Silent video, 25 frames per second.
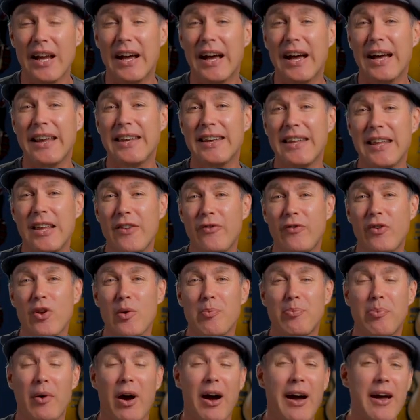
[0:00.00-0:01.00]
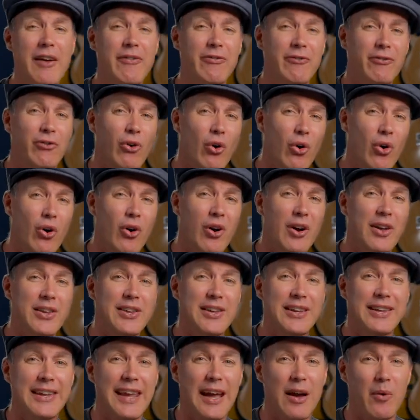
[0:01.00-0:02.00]
And if you buy 4,
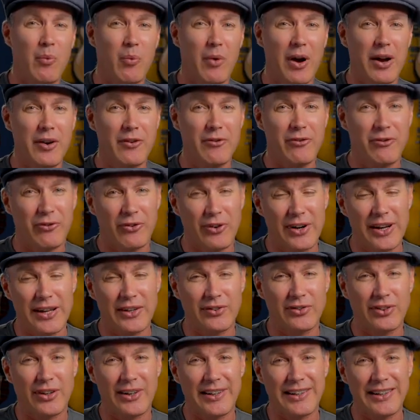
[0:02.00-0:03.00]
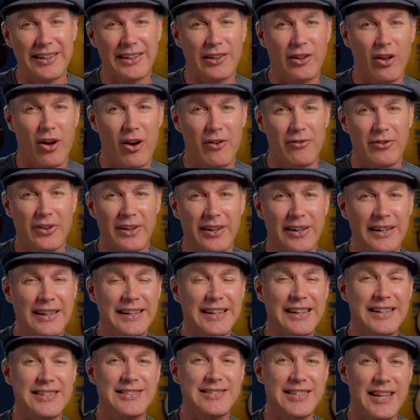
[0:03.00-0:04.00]
you get 1 free. So a little offer
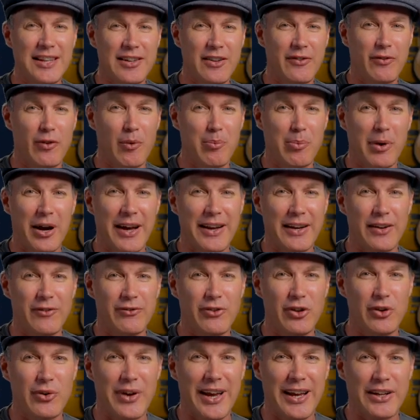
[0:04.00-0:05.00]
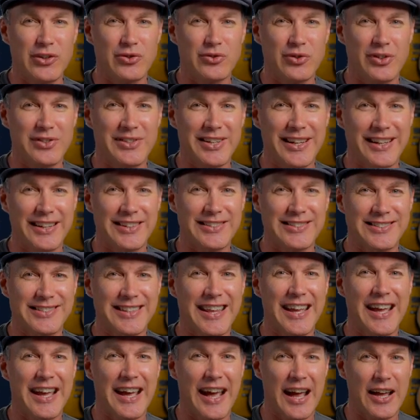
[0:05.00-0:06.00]
incentive for buying a few extra tickets
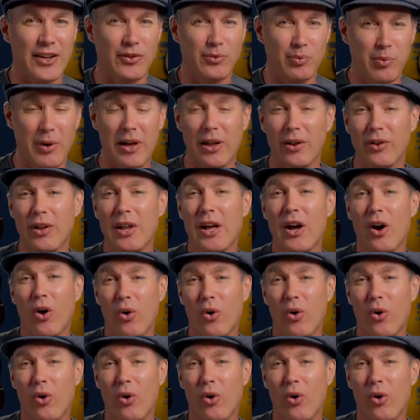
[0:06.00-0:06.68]
there as well.